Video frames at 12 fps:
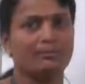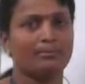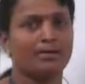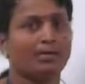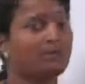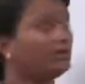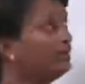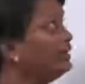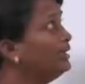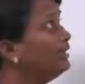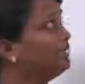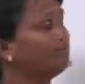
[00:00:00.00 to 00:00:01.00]
But
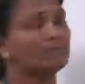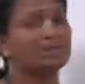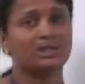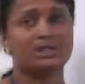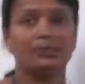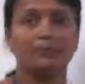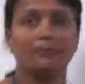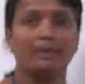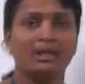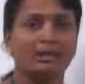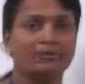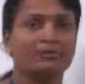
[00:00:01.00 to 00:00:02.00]
if you see
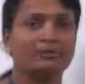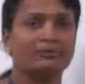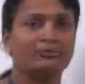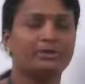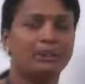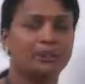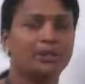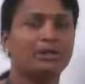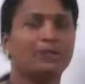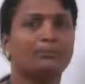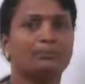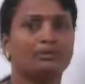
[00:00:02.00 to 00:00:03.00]
many of the
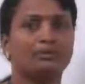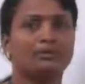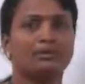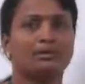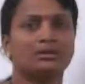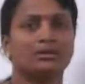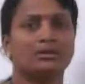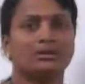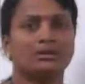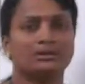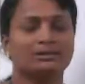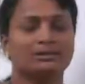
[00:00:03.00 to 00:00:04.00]
frequent computer
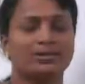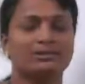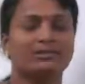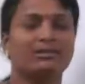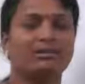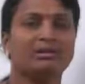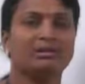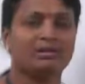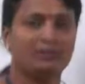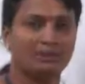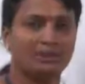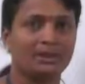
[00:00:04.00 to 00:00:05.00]
science
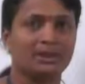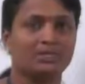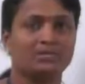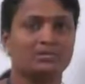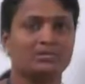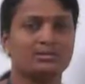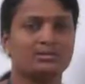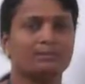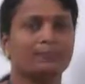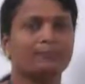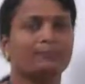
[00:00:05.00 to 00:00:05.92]
related applications,